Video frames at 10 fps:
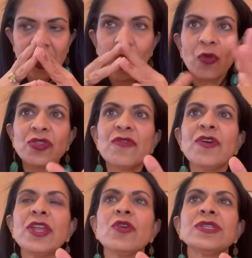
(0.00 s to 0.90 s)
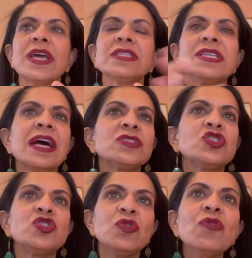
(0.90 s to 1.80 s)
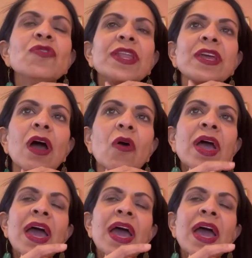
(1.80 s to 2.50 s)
Oh, the video dates. Yes, do video.